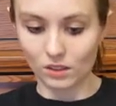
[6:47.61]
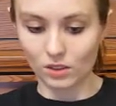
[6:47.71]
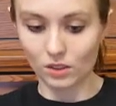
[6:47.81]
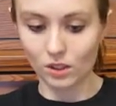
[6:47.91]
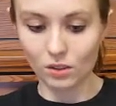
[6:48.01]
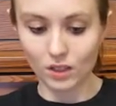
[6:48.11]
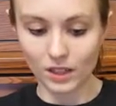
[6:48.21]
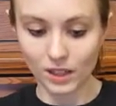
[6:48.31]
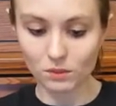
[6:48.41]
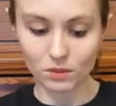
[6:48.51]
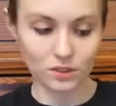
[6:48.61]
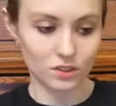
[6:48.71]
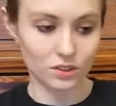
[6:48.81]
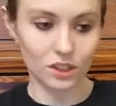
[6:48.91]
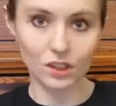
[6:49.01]
So I'm going
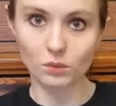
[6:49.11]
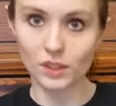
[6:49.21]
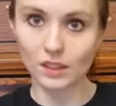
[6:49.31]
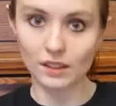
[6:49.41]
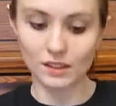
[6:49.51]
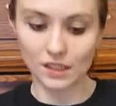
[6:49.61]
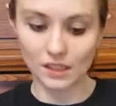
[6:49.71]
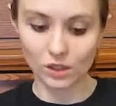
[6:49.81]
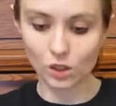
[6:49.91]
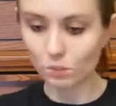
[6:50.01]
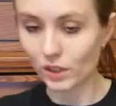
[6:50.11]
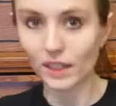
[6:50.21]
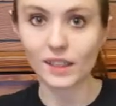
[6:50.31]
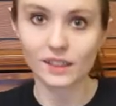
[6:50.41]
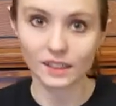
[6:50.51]
to start with the hoop
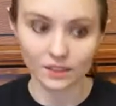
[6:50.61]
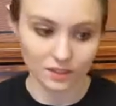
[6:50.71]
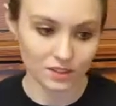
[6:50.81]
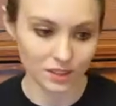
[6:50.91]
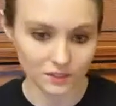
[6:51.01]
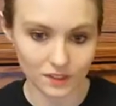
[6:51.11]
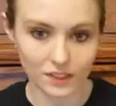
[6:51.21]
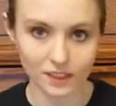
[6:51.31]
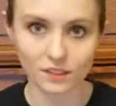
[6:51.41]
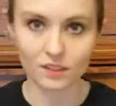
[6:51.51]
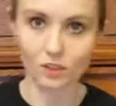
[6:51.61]
and the other stuff to connect it.